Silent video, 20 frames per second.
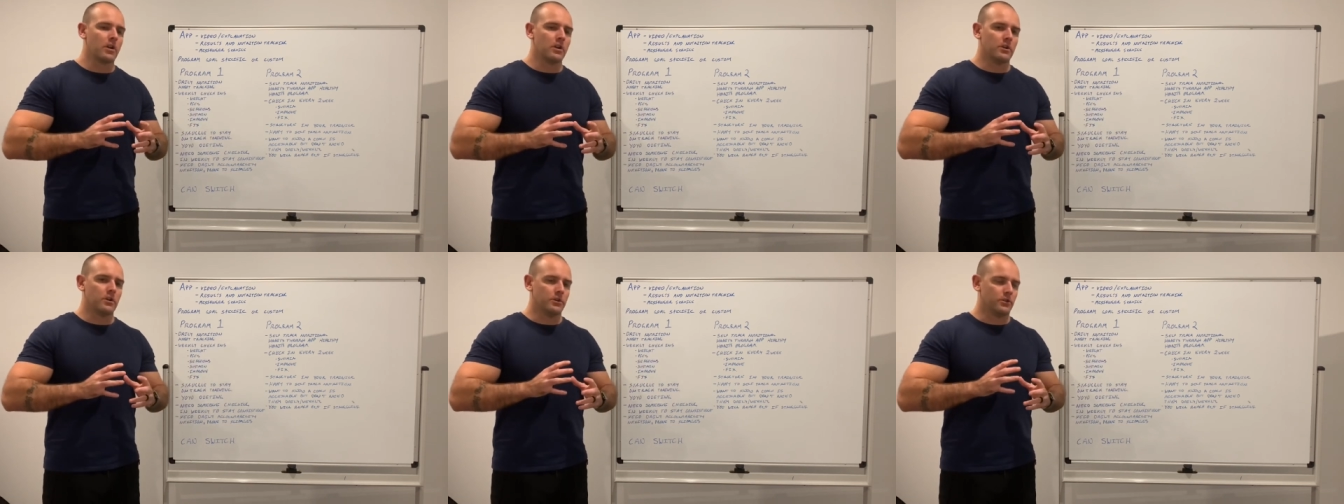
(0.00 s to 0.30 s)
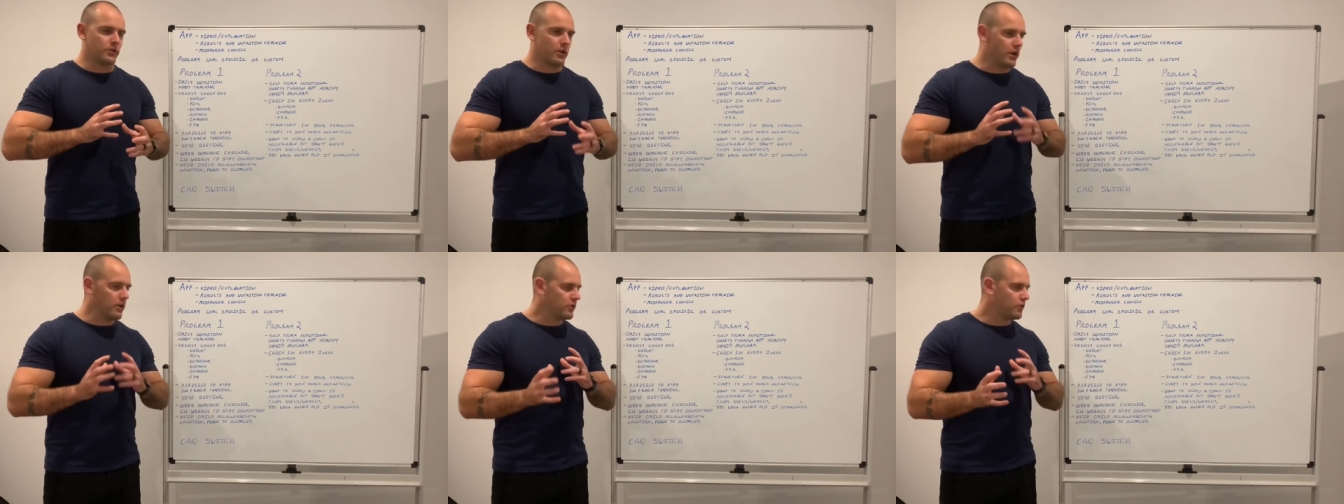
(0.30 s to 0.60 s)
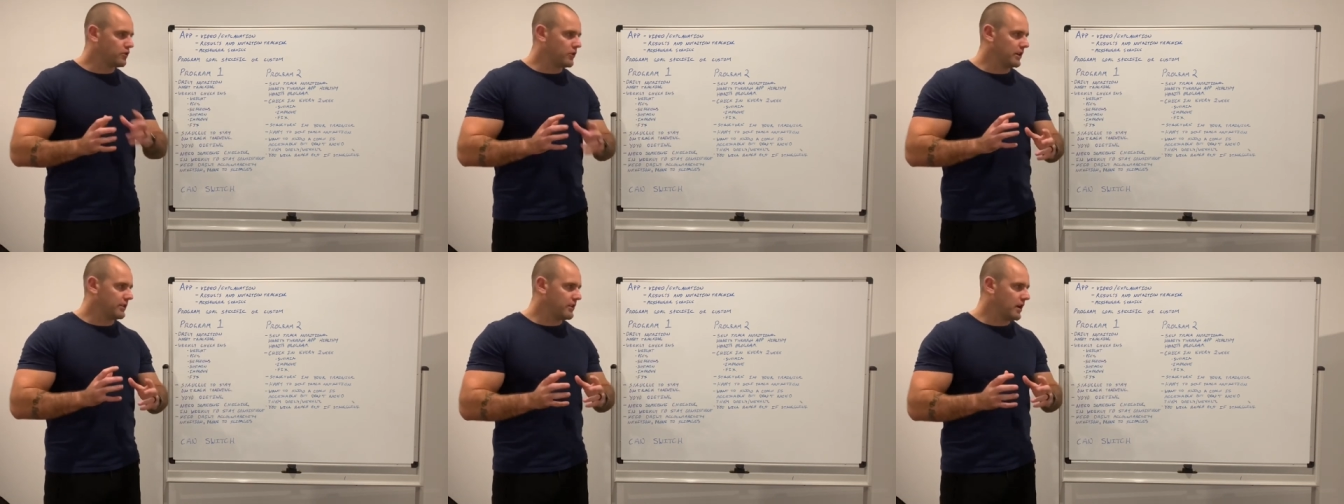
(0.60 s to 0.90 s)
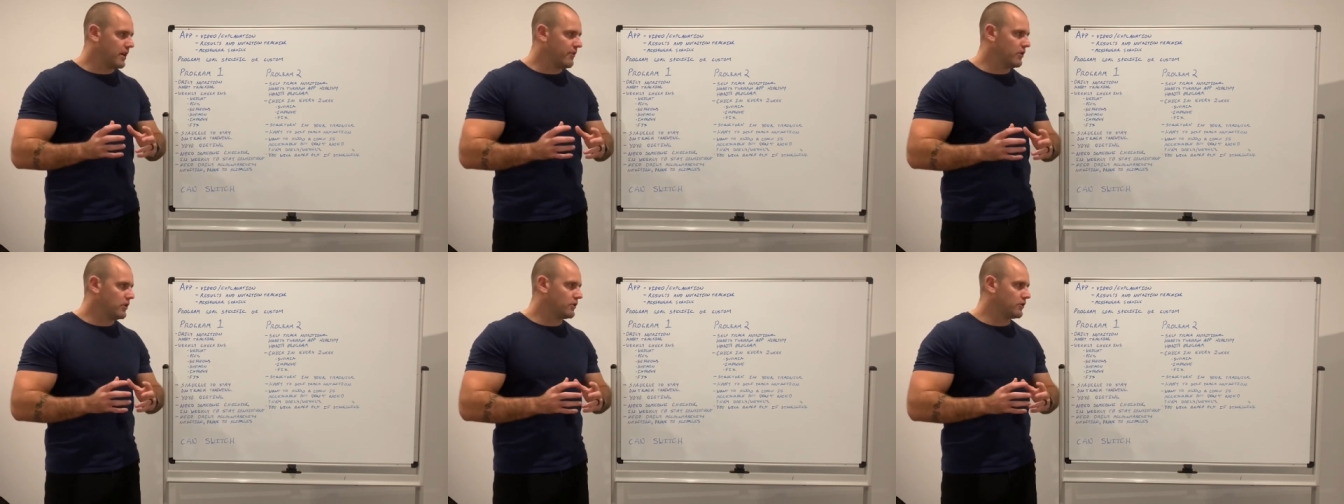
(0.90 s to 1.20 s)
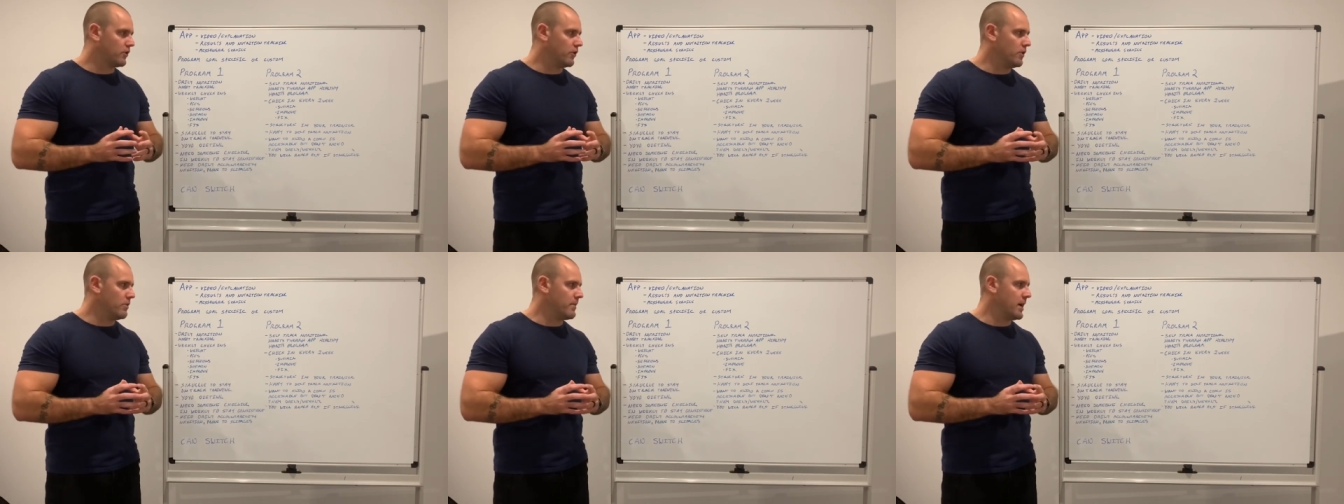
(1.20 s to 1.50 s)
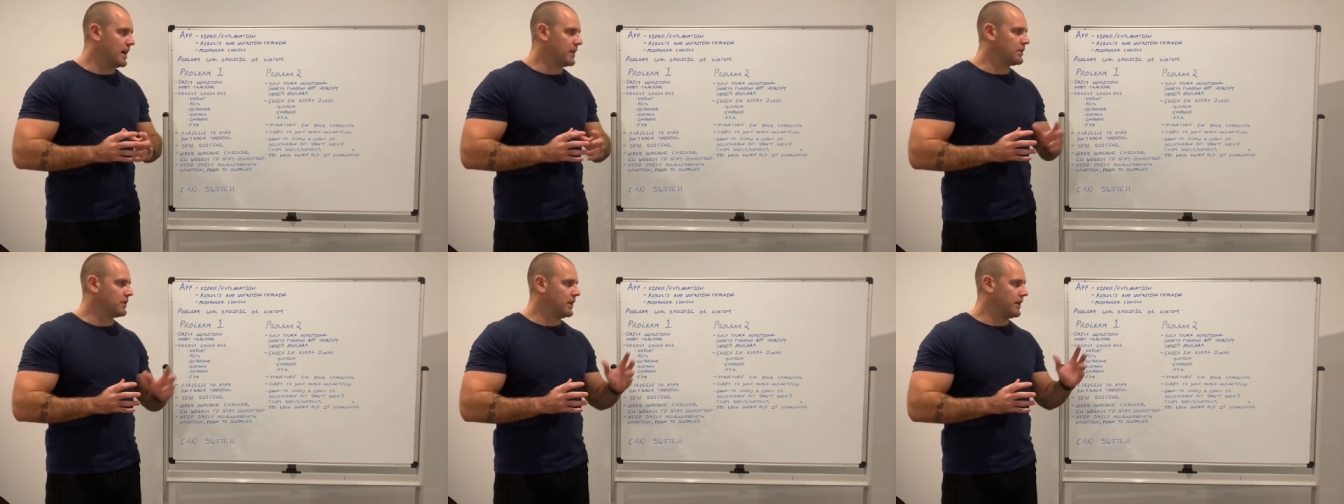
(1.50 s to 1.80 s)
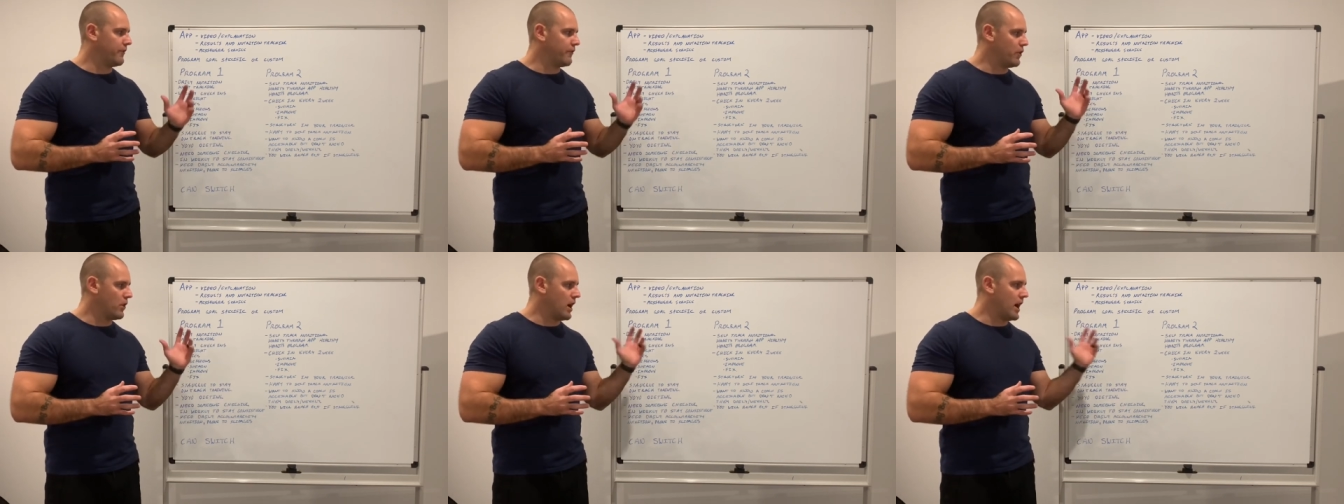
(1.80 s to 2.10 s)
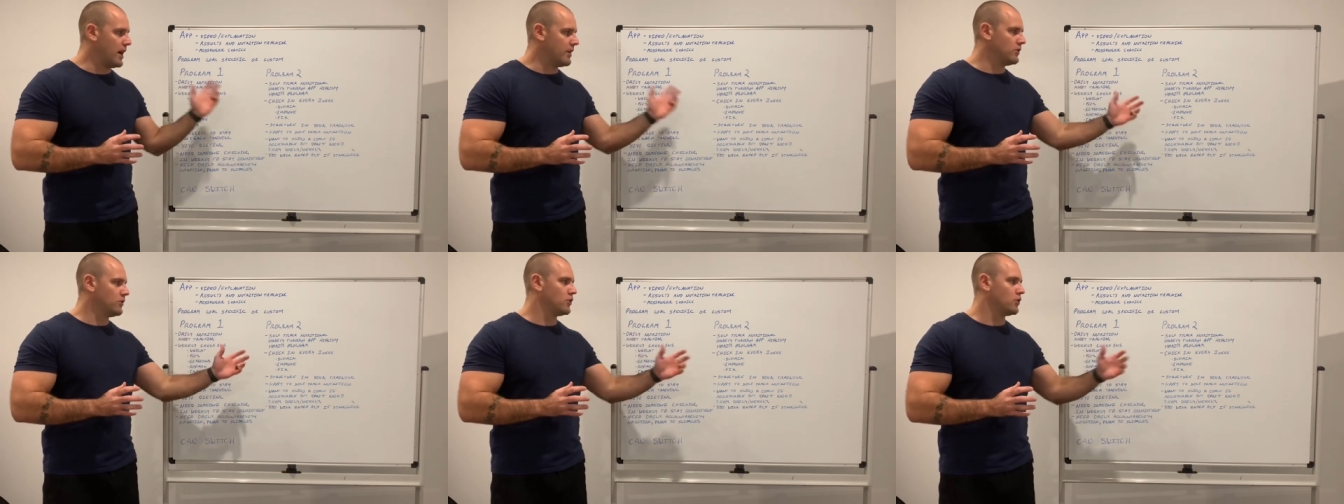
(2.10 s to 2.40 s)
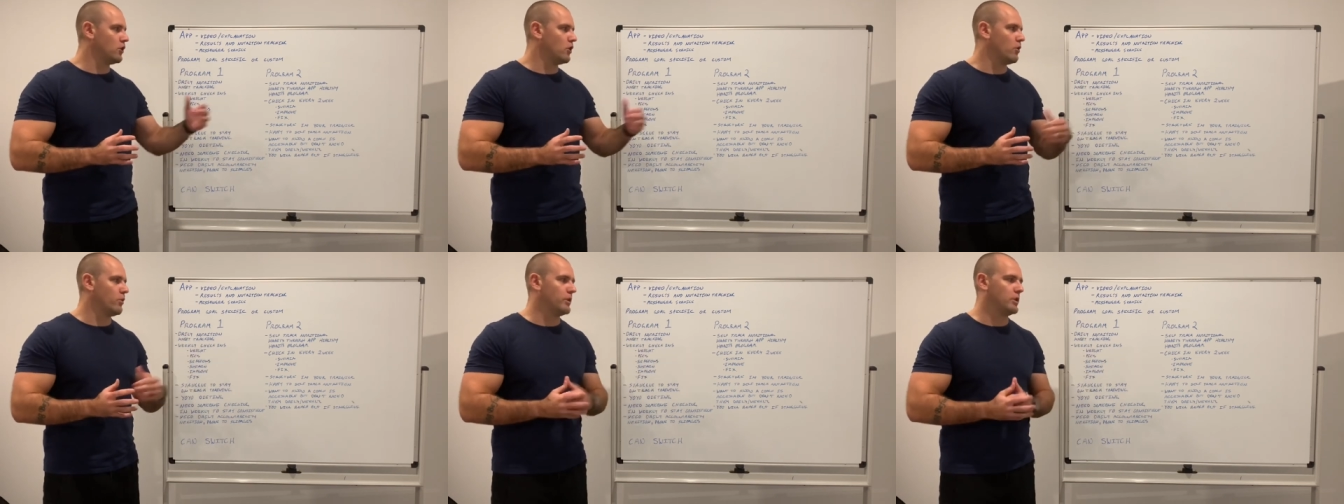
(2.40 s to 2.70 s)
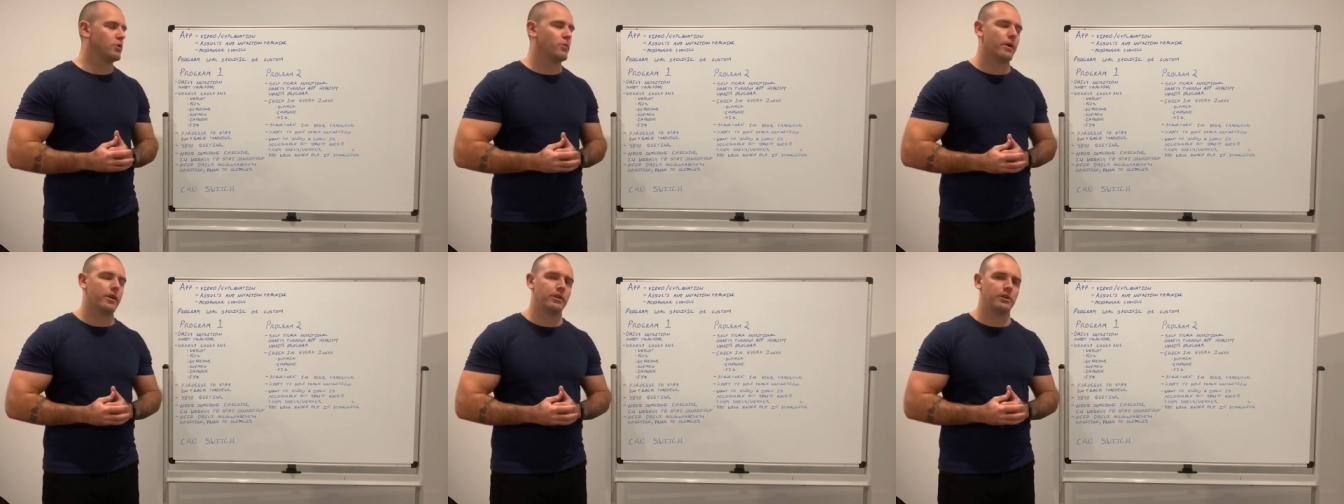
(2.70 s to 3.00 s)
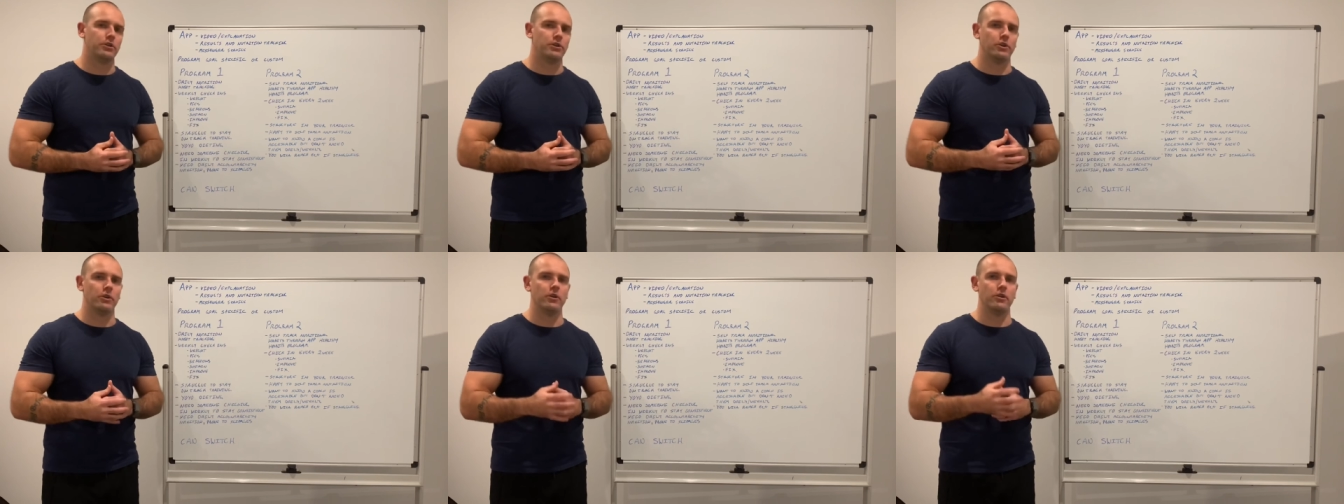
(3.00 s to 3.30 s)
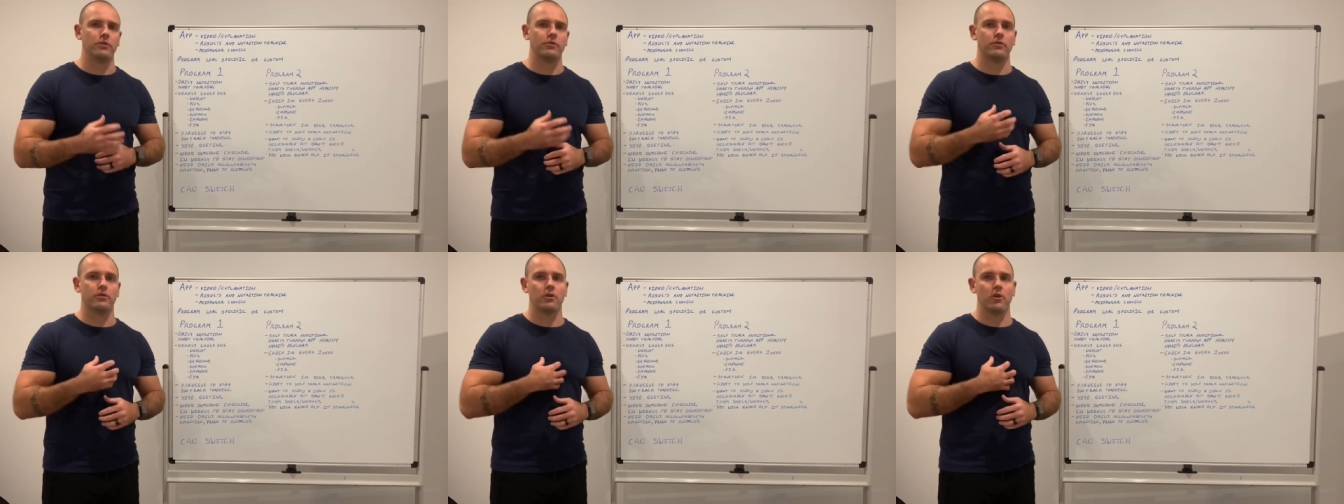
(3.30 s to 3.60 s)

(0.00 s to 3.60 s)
don't stress over it too much. If you're unsure which one to choose,